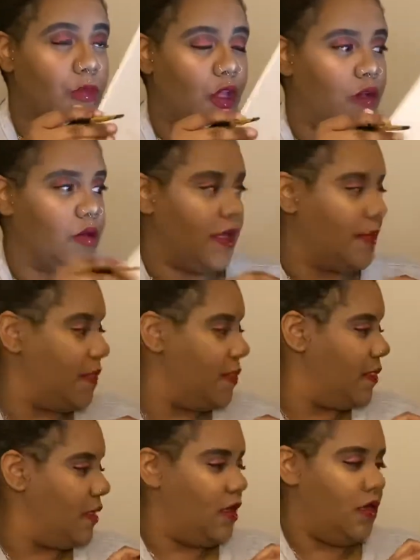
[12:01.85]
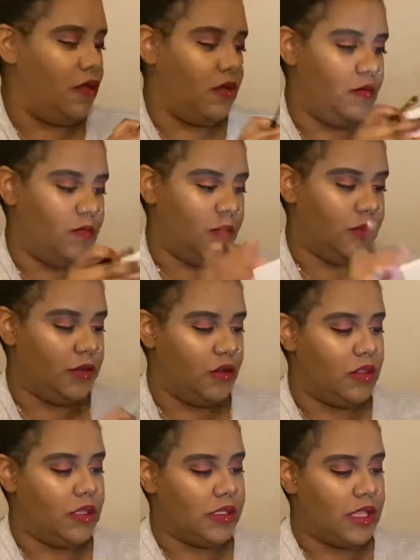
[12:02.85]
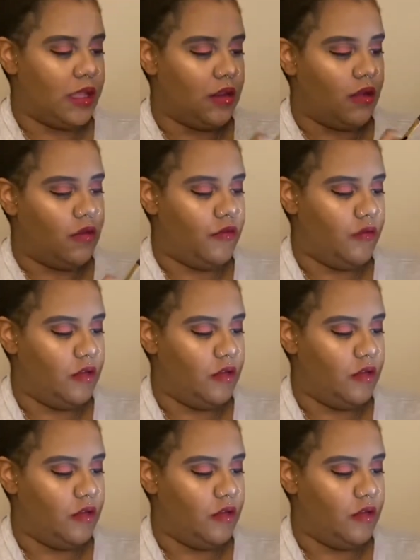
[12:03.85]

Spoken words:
Okay. Oh, let me turn this light off.